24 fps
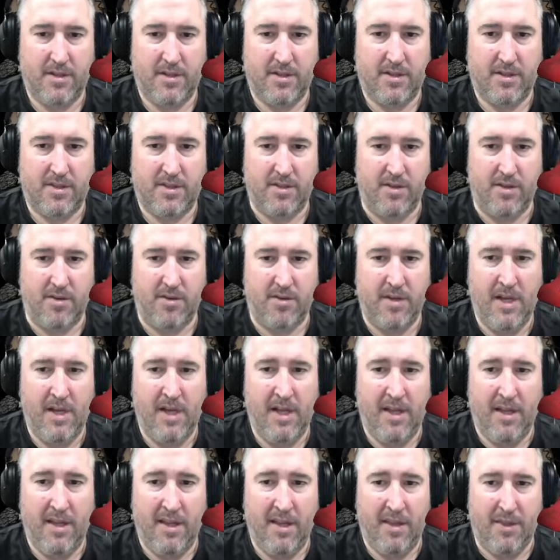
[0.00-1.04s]
So
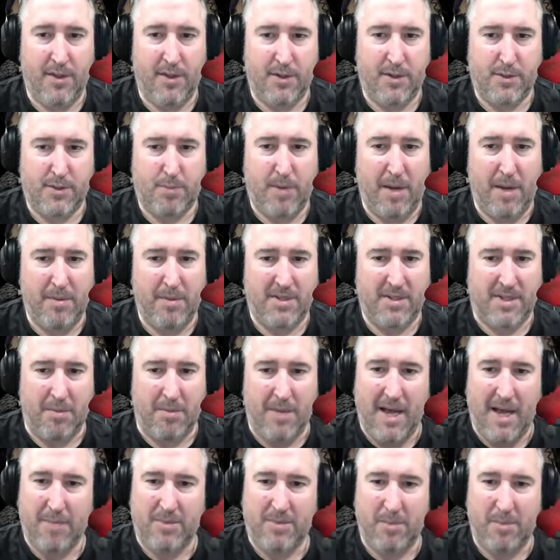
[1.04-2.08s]
there's probably some
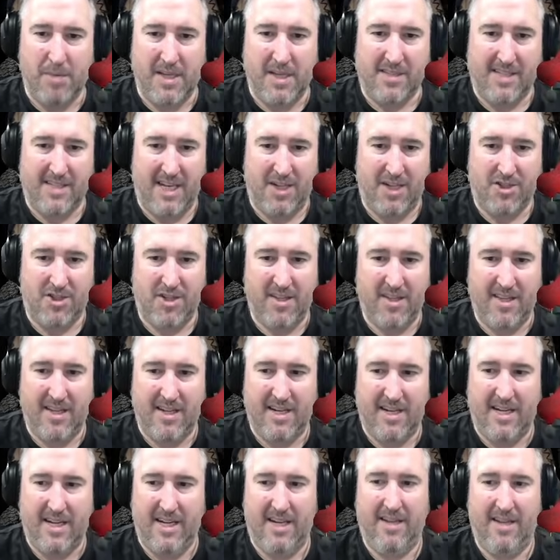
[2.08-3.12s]
optimization
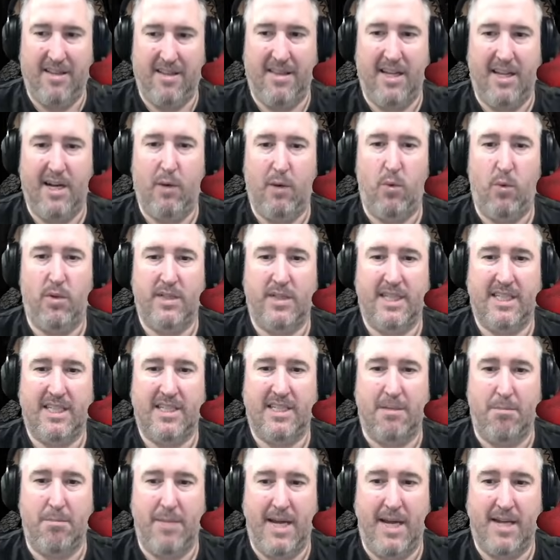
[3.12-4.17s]
that I will need to
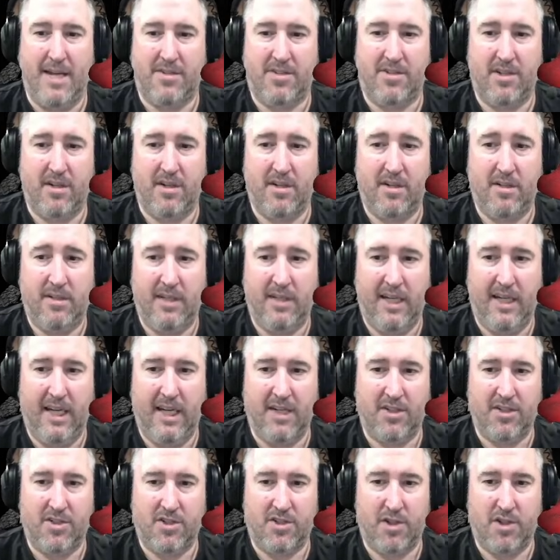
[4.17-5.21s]
master
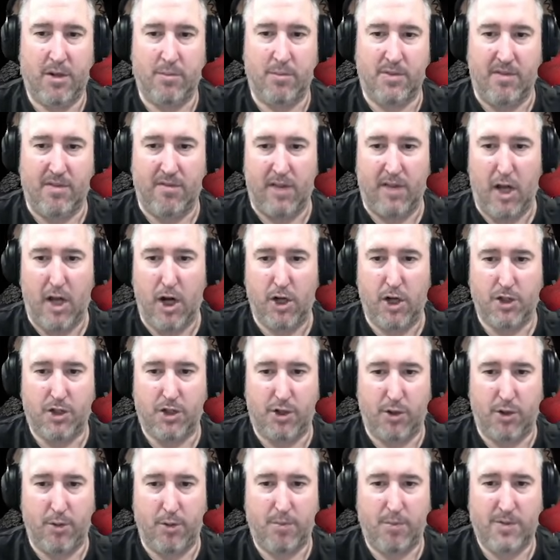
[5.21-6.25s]
in terms of large
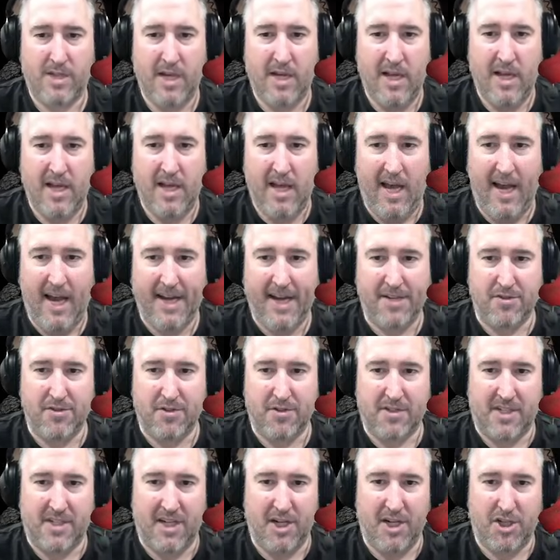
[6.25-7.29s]
groups. Hydra's
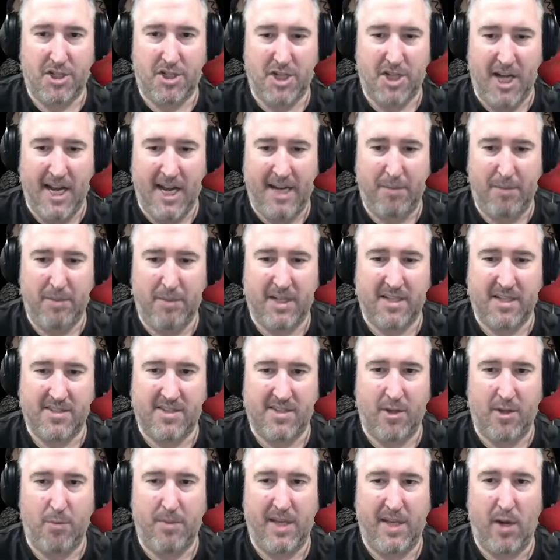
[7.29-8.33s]
gonna shine because
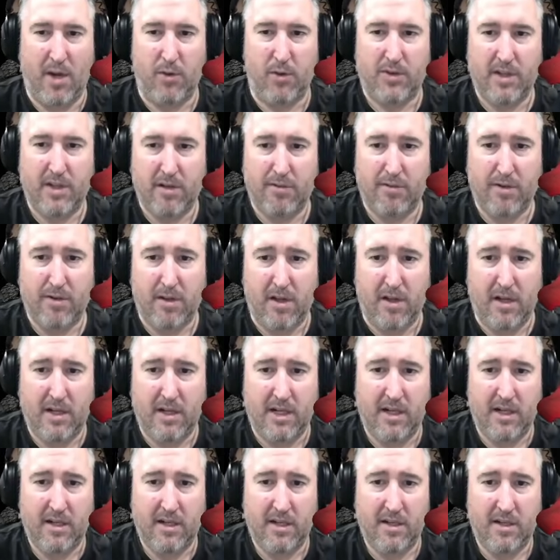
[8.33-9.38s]
they'll be out there for
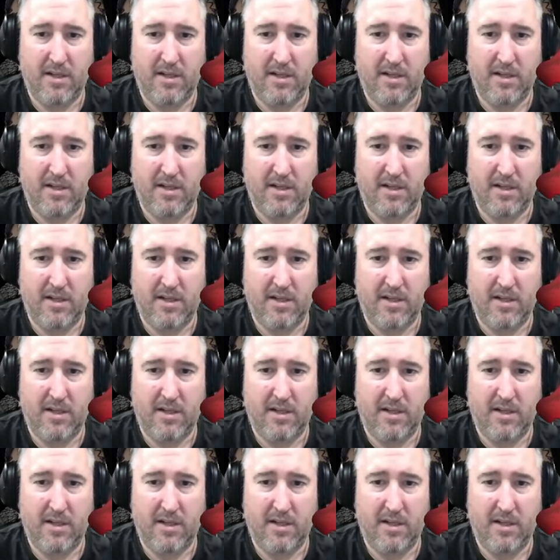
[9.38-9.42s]
longer.